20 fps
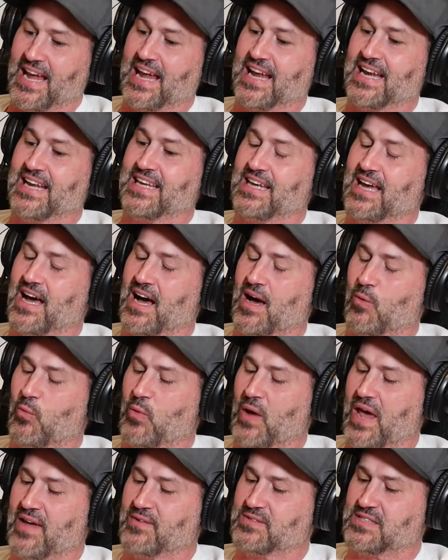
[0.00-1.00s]
And he
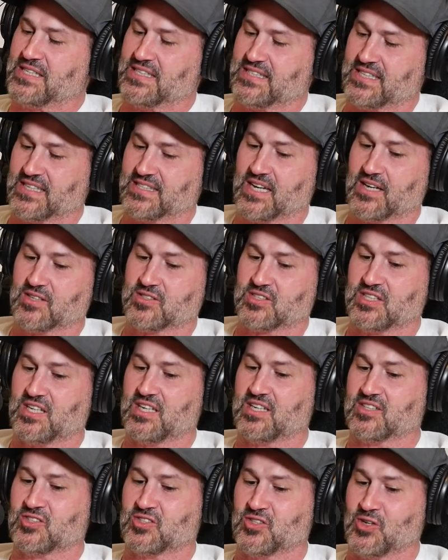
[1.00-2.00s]
waves. And he says, "I'll see
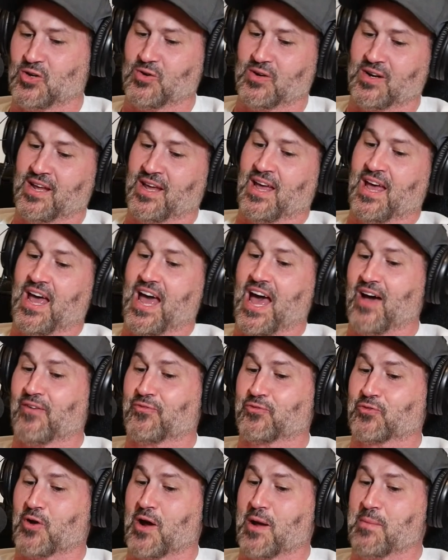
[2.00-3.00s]
you soon."
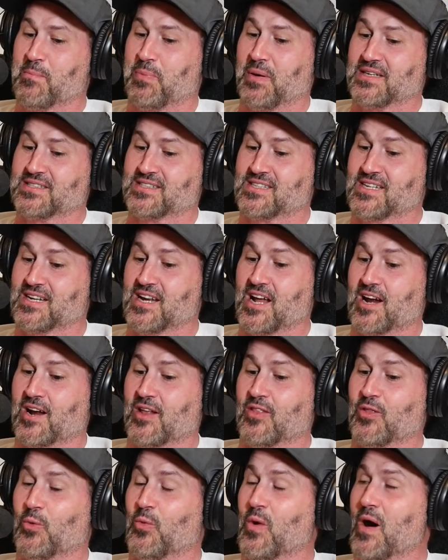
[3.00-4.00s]
After I bust a nut
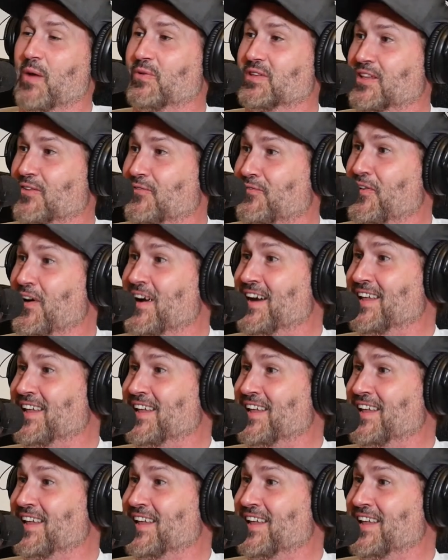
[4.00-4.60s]
on the one with the funny